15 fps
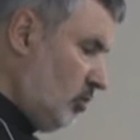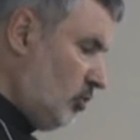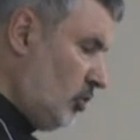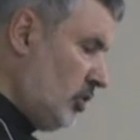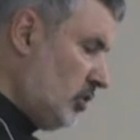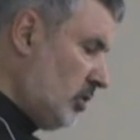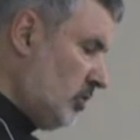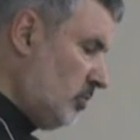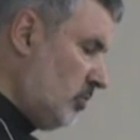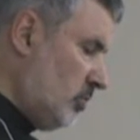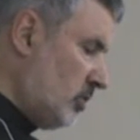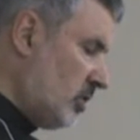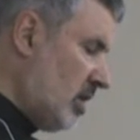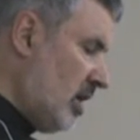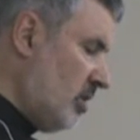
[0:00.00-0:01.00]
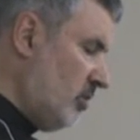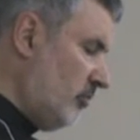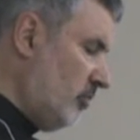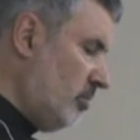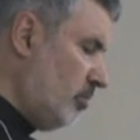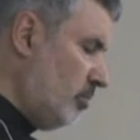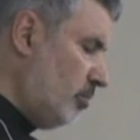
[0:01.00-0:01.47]
Jesus was kind of
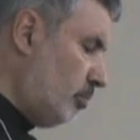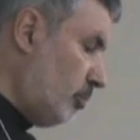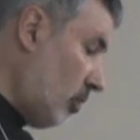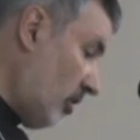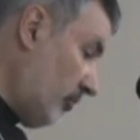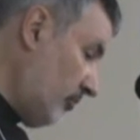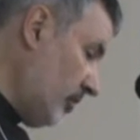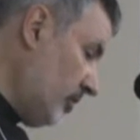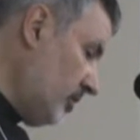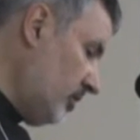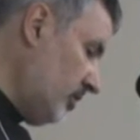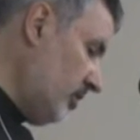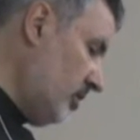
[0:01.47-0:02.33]
a prophet,